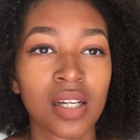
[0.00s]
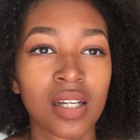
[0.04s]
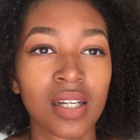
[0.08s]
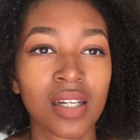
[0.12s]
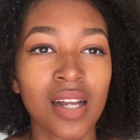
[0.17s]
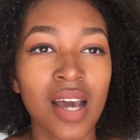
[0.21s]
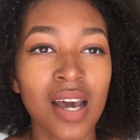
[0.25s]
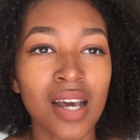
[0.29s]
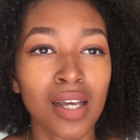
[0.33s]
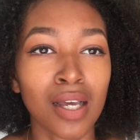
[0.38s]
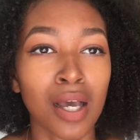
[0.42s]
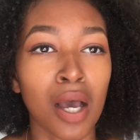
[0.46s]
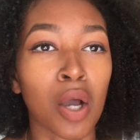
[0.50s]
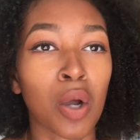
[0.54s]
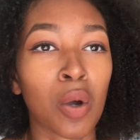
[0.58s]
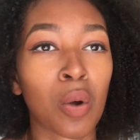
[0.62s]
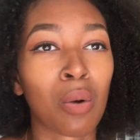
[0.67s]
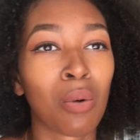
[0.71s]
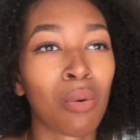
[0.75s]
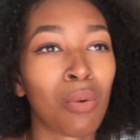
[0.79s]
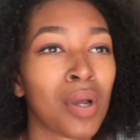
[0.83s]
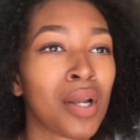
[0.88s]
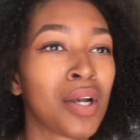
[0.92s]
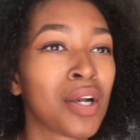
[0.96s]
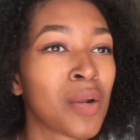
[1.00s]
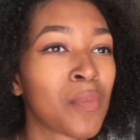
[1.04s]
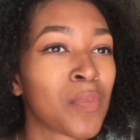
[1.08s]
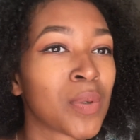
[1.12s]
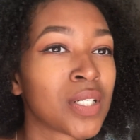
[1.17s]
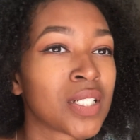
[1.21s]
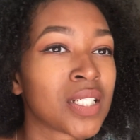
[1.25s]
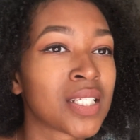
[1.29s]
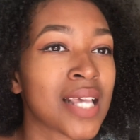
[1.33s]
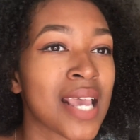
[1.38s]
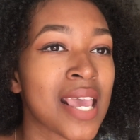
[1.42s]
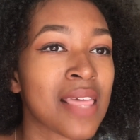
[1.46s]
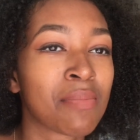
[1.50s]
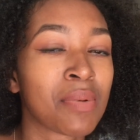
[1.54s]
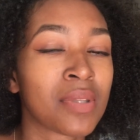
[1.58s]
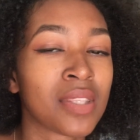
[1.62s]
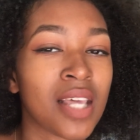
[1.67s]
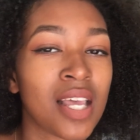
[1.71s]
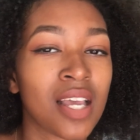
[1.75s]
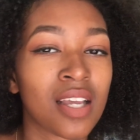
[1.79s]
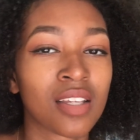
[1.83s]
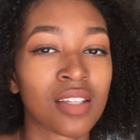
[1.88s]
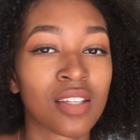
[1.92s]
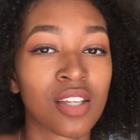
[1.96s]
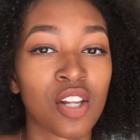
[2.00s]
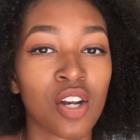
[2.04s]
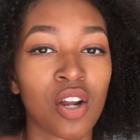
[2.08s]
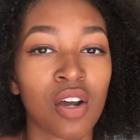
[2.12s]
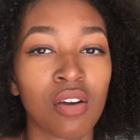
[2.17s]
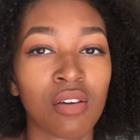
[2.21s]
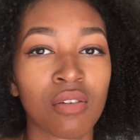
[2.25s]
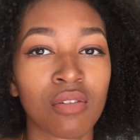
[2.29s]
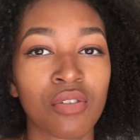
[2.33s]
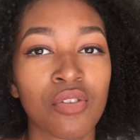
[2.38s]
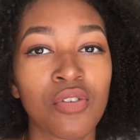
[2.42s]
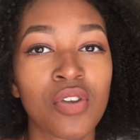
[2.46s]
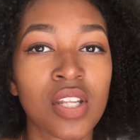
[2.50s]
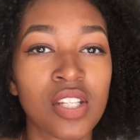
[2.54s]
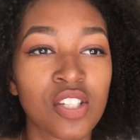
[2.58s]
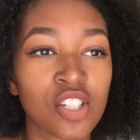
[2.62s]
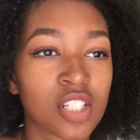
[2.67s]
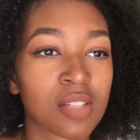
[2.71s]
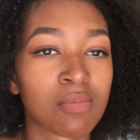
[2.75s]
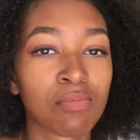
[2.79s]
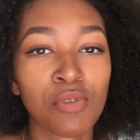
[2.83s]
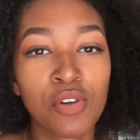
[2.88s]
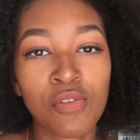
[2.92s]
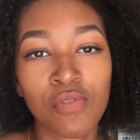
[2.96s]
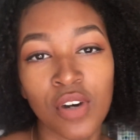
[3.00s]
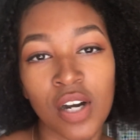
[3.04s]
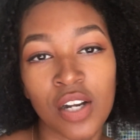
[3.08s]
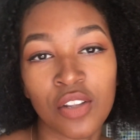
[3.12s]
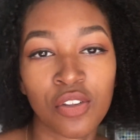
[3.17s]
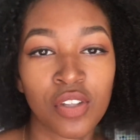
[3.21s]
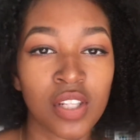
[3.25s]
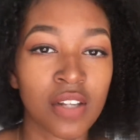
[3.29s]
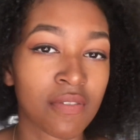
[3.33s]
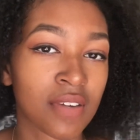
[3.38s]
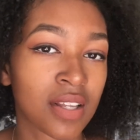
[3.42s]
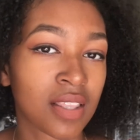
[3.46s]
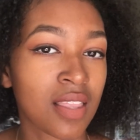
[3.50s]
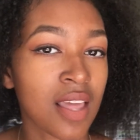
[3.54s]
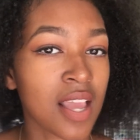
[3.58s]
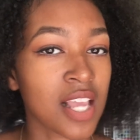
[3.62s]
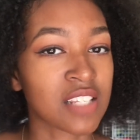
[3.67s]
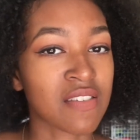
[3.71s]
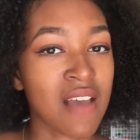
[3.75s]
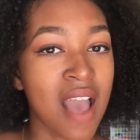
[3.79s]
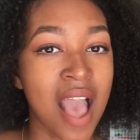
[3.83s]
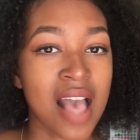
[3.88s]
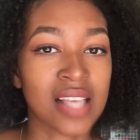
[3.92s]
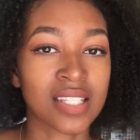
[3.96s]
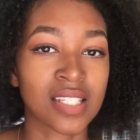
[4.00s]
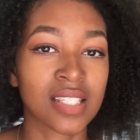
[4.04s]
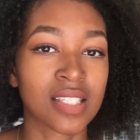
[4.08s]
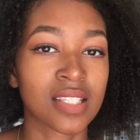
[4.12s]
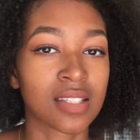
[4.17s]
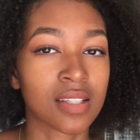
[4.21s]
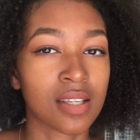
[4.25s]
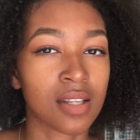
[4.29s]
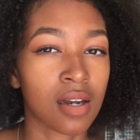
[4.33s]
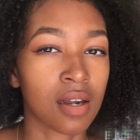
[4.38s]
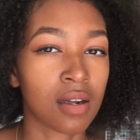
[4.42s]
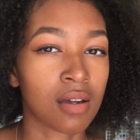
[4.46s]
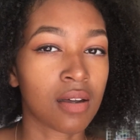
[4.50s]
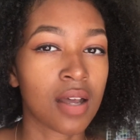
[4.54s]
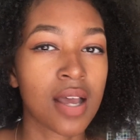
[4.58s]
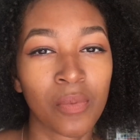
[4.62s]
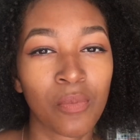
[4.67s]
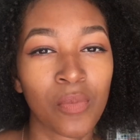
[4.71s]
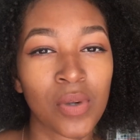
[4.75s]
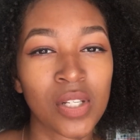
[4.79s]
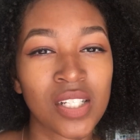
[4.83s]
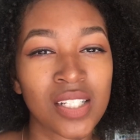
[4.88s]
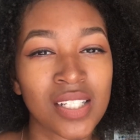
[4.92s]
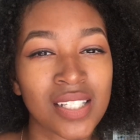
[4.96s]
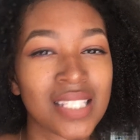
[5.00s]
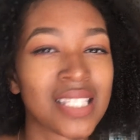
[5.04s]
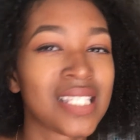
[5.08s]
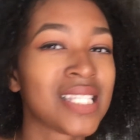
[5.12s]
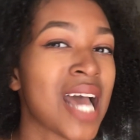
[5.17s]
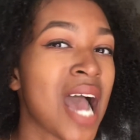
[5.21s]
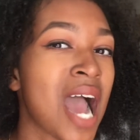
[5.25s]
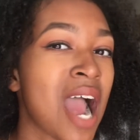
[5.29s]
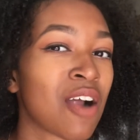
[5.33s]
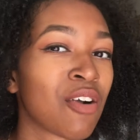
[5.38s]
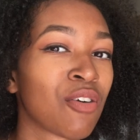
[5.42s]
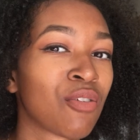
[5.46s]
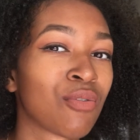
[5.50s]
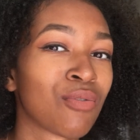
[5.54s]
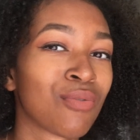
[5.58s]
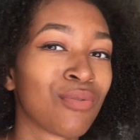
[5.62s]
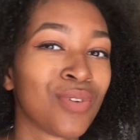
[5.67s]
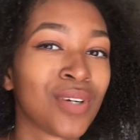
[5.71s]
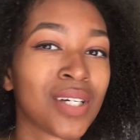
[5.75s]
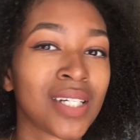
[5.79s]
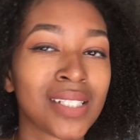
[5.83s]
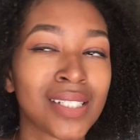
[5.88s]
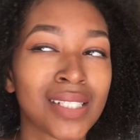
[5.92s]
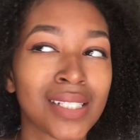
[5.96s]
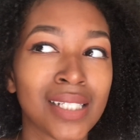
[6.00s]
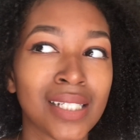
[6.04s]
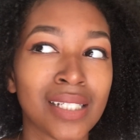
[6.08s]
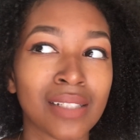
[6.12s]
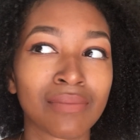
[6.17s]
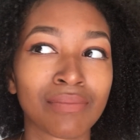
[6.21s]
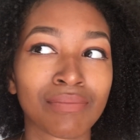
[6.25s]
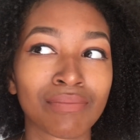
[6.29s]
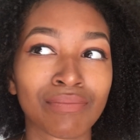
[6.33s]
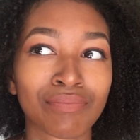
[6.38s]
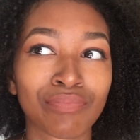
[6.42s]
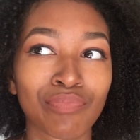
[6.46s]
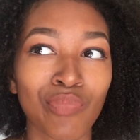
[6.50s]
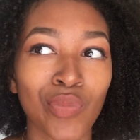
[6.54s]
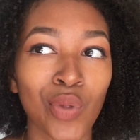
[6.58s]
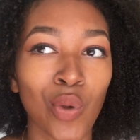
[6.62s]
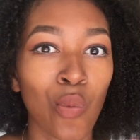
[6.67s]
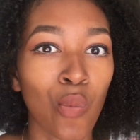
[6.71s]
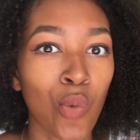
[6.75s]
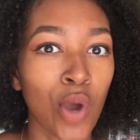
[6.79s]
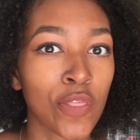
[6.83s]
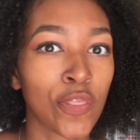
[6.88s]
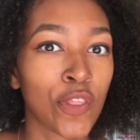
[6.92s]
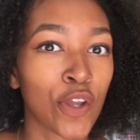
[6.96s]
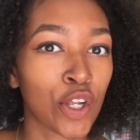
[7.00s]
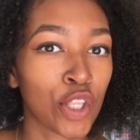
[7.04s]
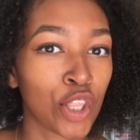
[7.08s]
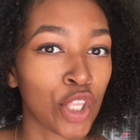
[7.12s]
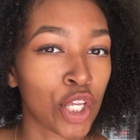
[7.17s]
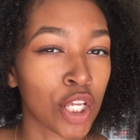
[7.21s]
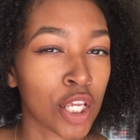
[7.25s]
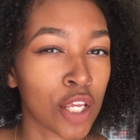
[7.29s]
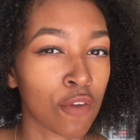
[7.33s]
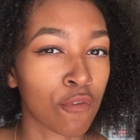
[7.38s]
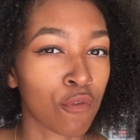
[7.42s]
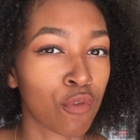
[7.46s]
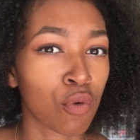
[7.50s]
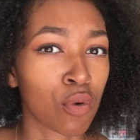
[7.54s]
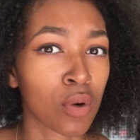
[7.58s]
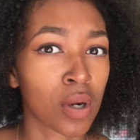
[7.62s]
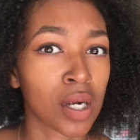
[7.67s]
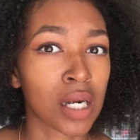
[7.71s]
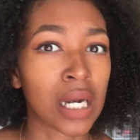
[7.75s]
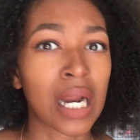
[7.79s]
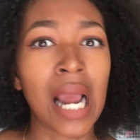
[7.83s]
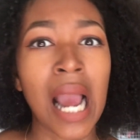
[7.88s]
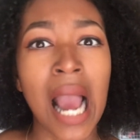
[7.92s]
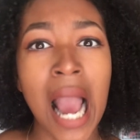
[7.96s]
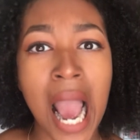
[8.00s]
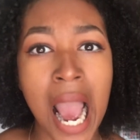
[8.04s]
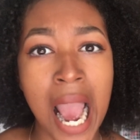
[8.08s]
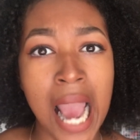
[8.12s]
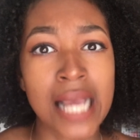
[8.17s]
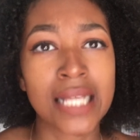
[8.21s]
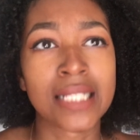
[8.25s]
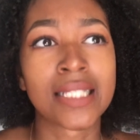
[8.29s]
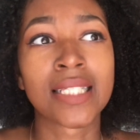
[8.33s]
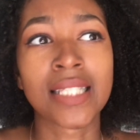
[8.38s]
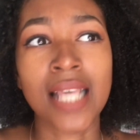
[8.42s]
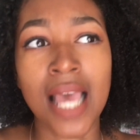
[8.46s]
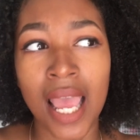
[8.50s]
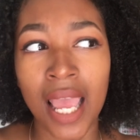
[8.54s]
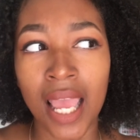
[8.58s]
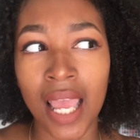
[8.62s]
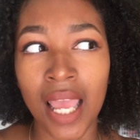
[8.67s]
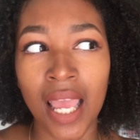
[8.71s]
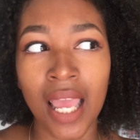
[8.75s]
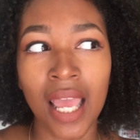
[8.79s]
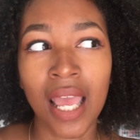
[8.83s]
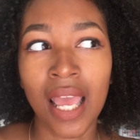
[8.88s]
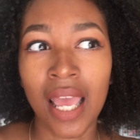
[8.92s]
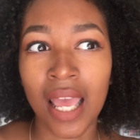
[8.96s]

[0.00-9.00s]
not a quitter per se, but that, you know, you can just move on to different things fast, you know, which is not really what they're looking for, I say,